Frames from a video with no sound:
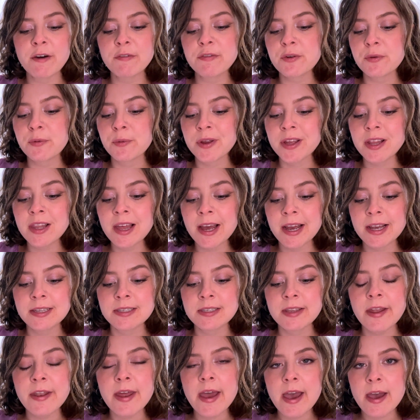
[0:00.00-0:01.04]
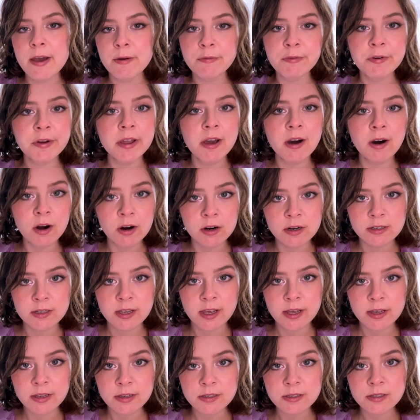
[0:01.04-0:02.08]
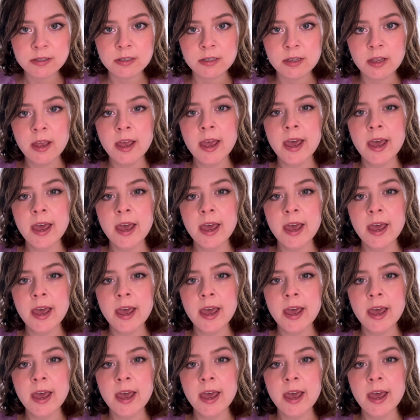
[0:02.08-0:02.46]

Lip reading: to realize that every artist